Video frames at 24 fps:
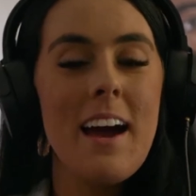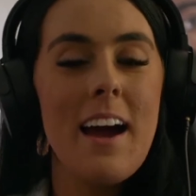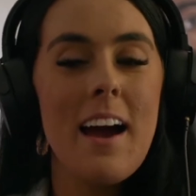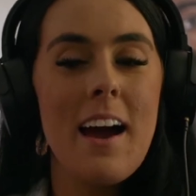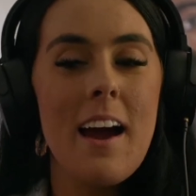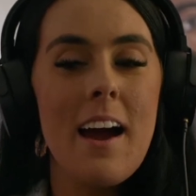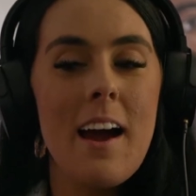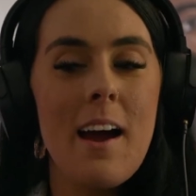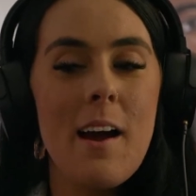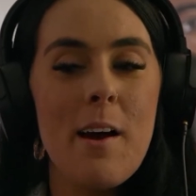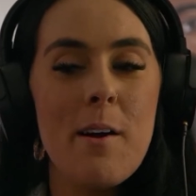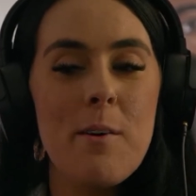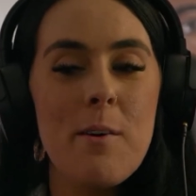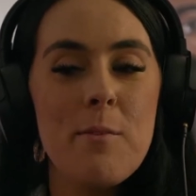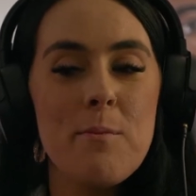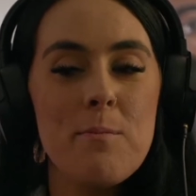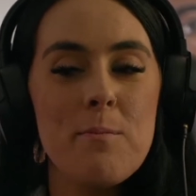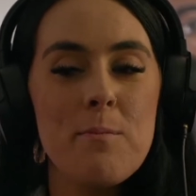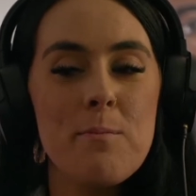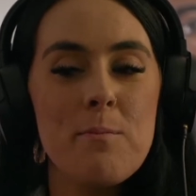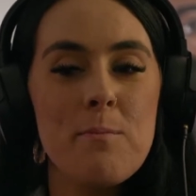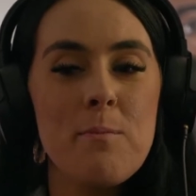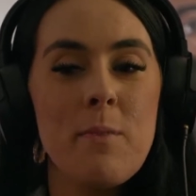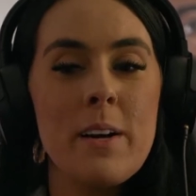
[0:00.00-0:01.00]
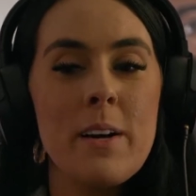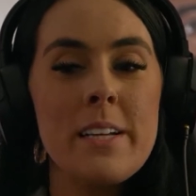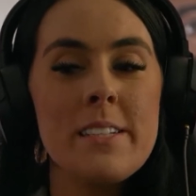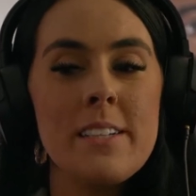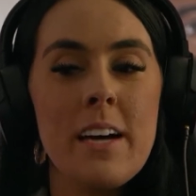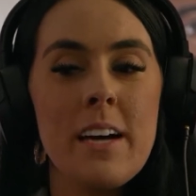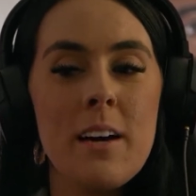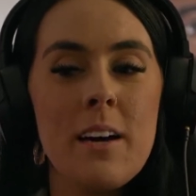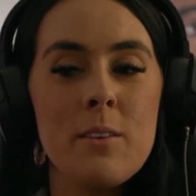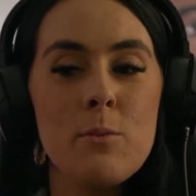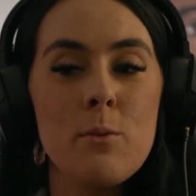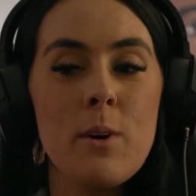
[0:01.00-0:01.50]
My
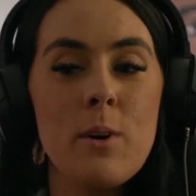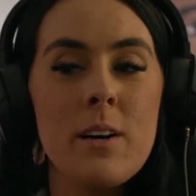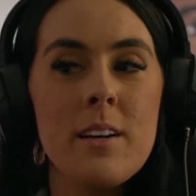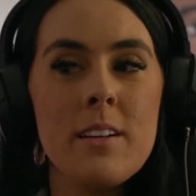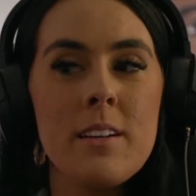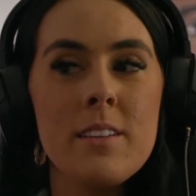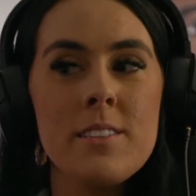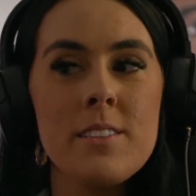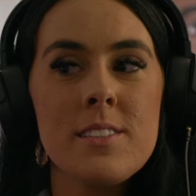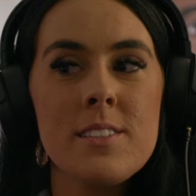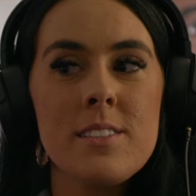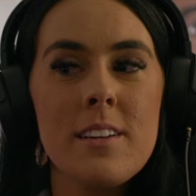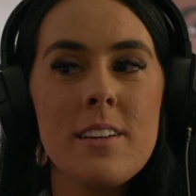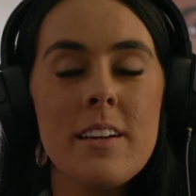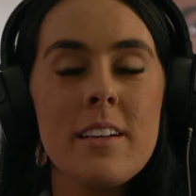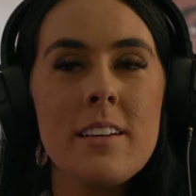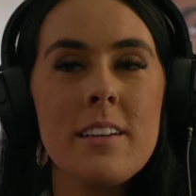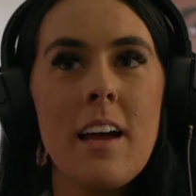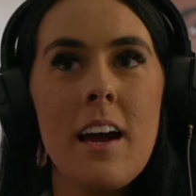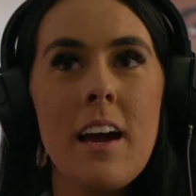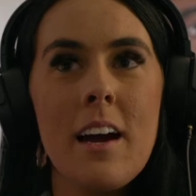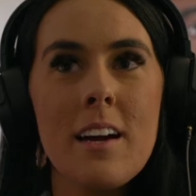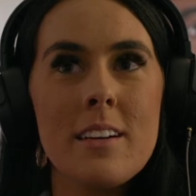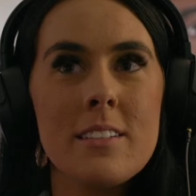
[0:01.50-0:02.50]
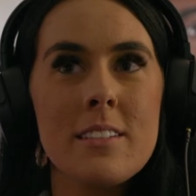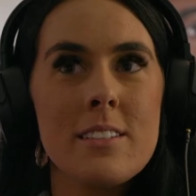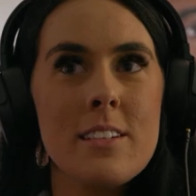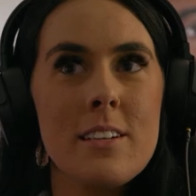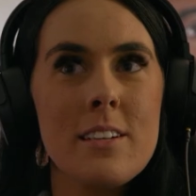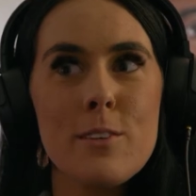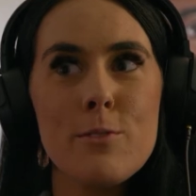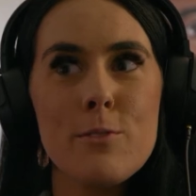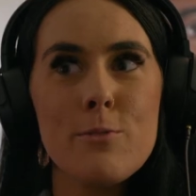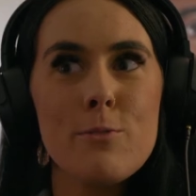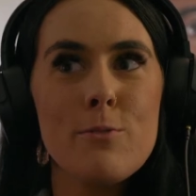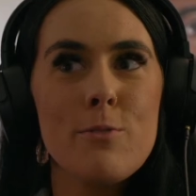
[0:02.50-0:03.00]
dad was an
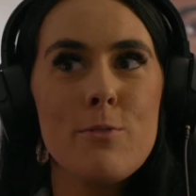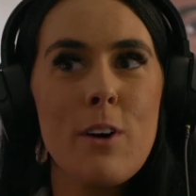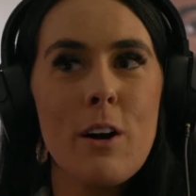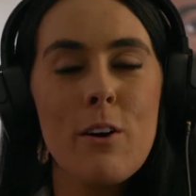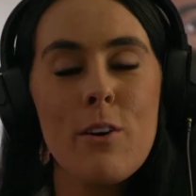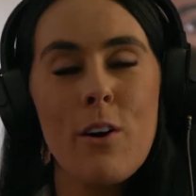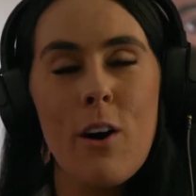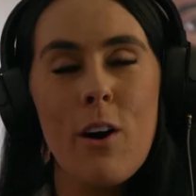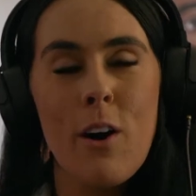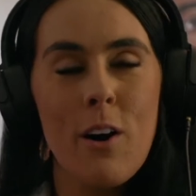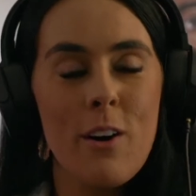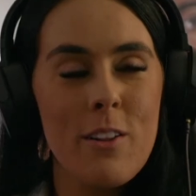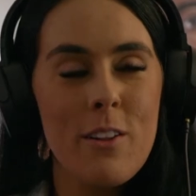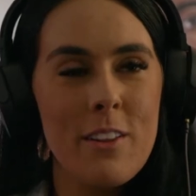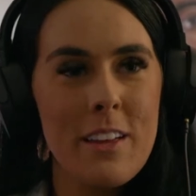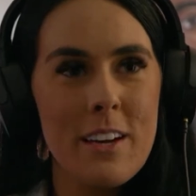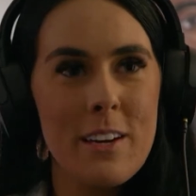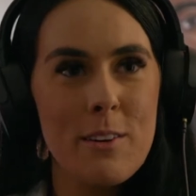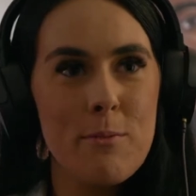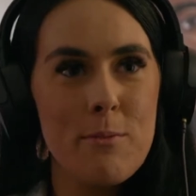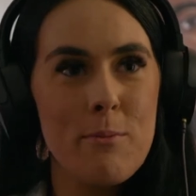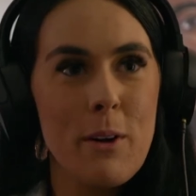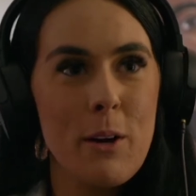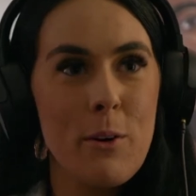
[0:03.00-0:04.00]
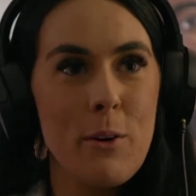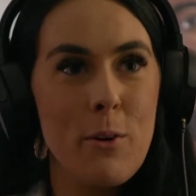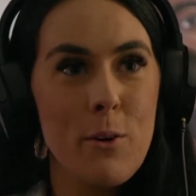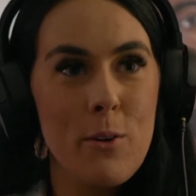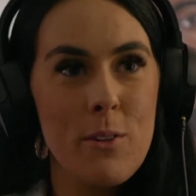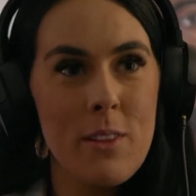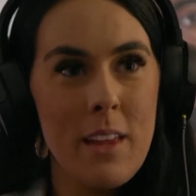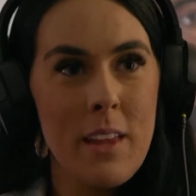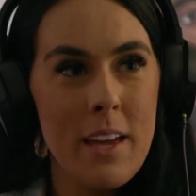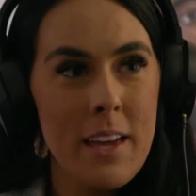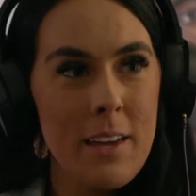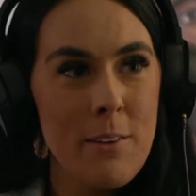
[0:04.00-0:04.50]
active alcoholic my
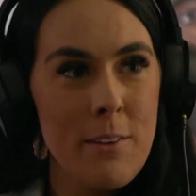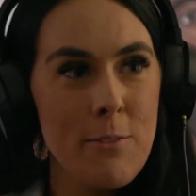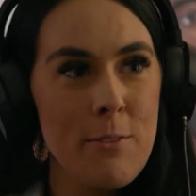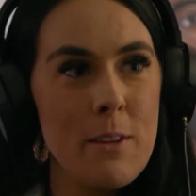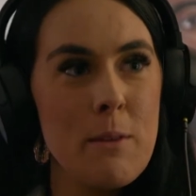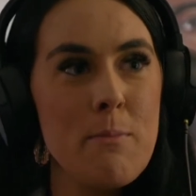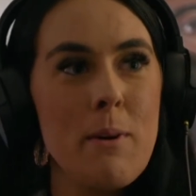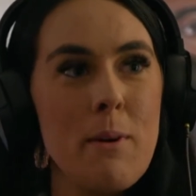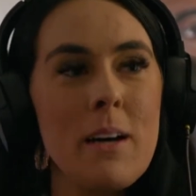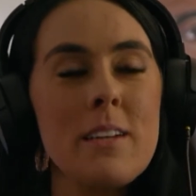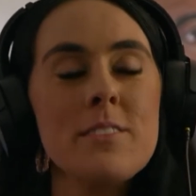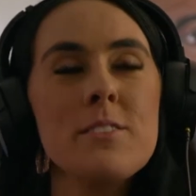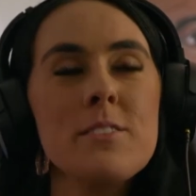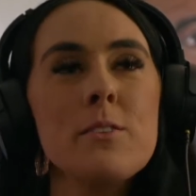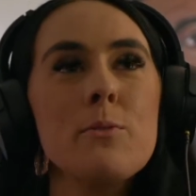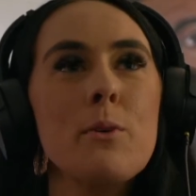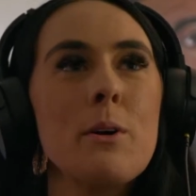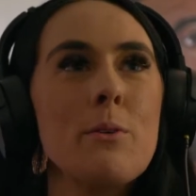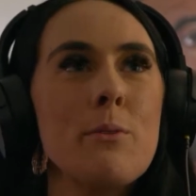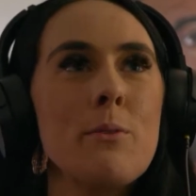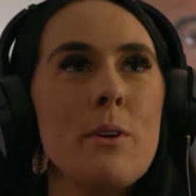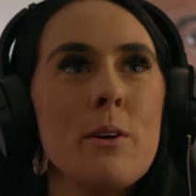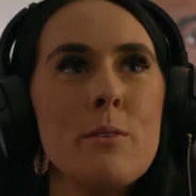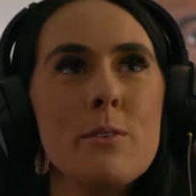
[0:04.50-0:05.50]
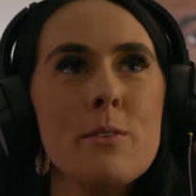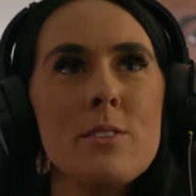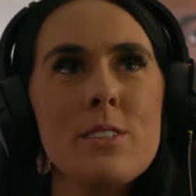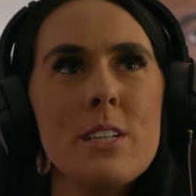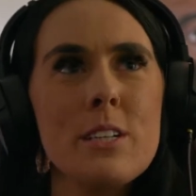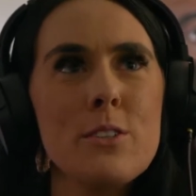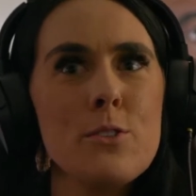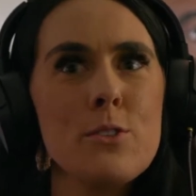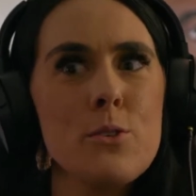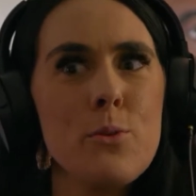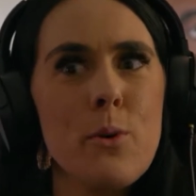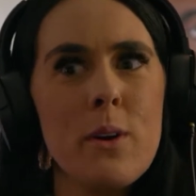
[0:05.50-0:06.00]
whole life. He passed away when I was
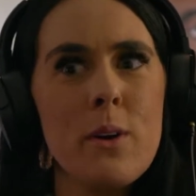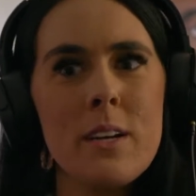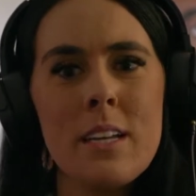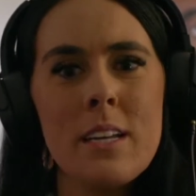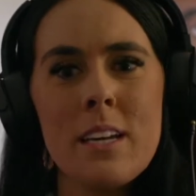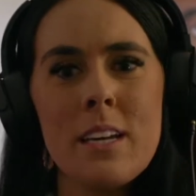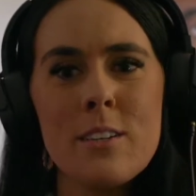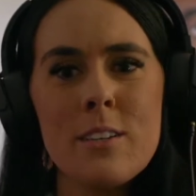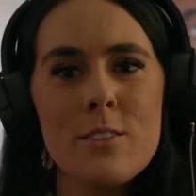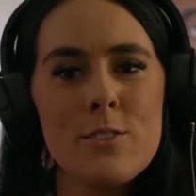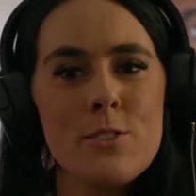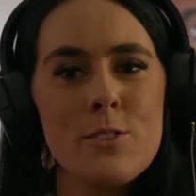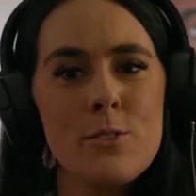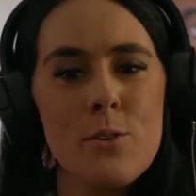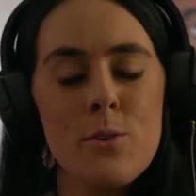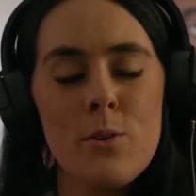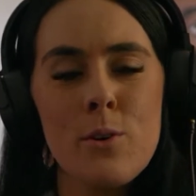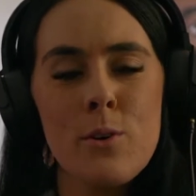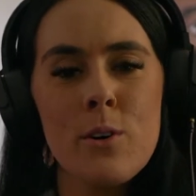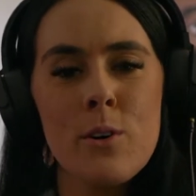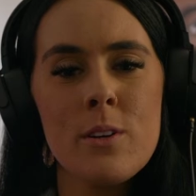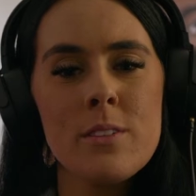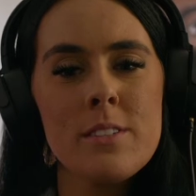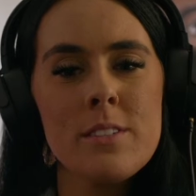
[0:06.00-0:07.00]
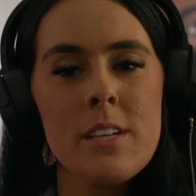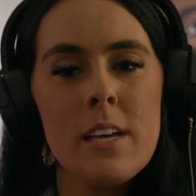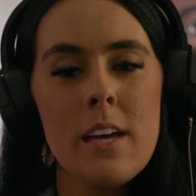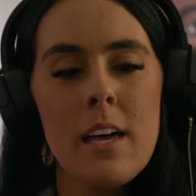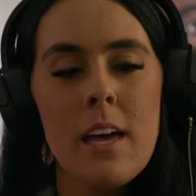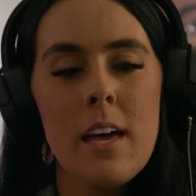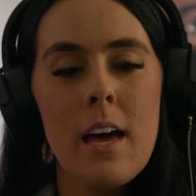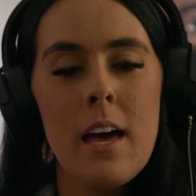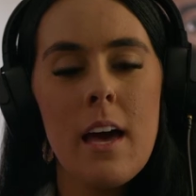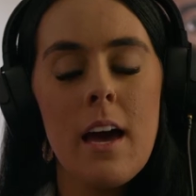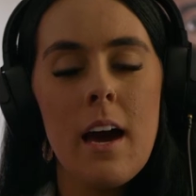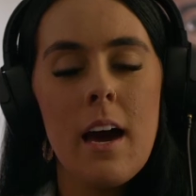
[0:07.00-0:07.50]
like 20 years old
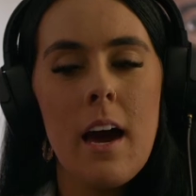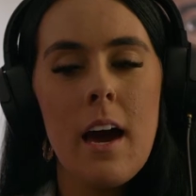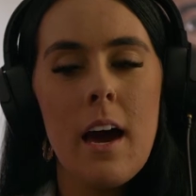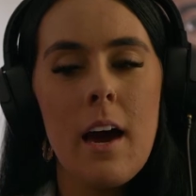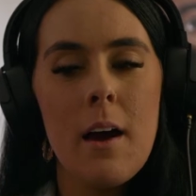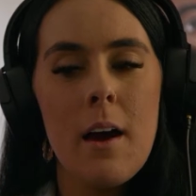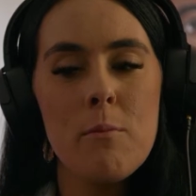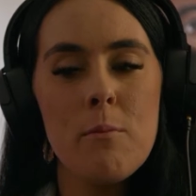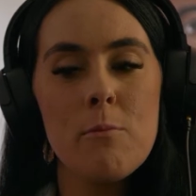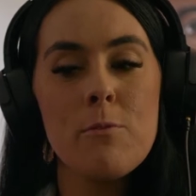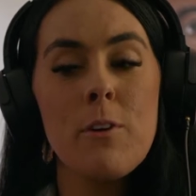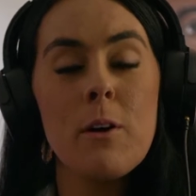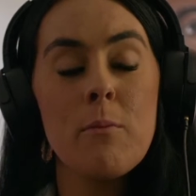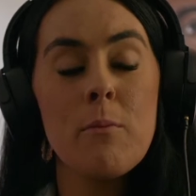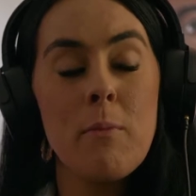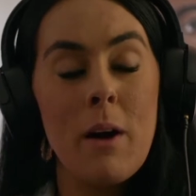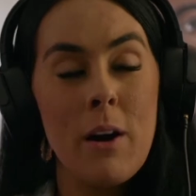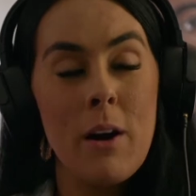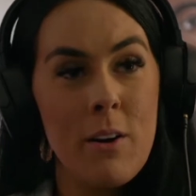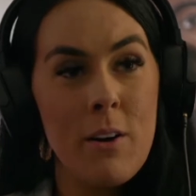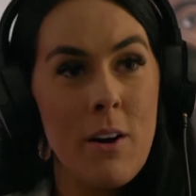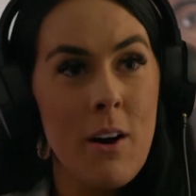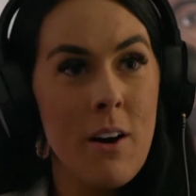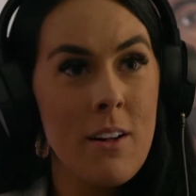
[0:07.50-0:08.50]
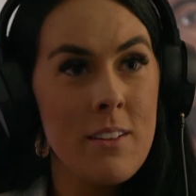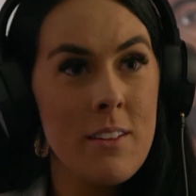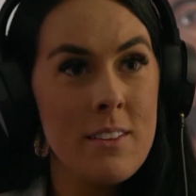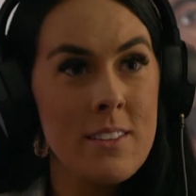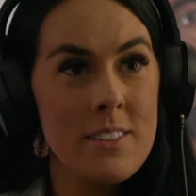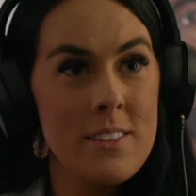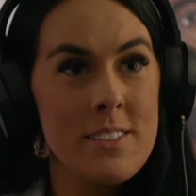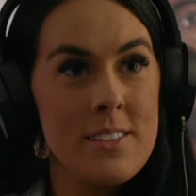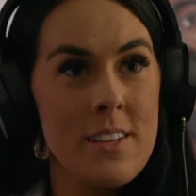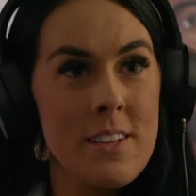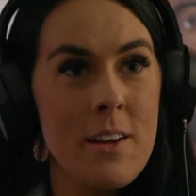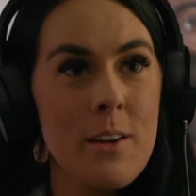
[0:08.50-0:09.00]
from
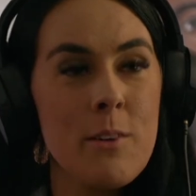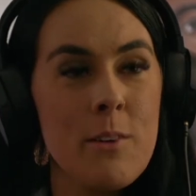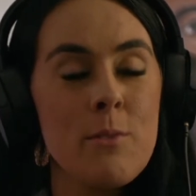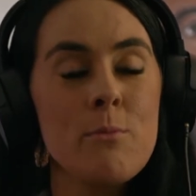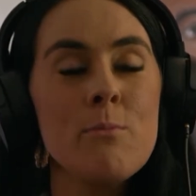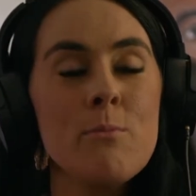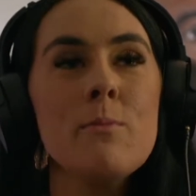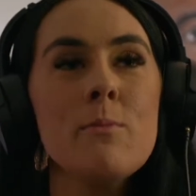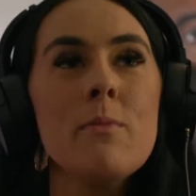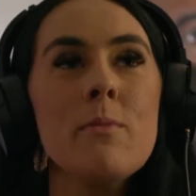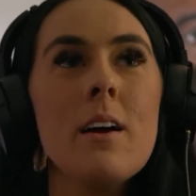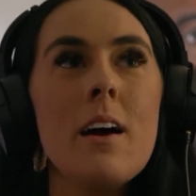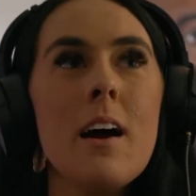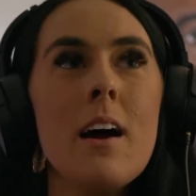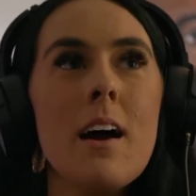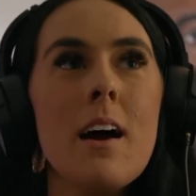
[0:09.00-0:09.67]
alcoholism.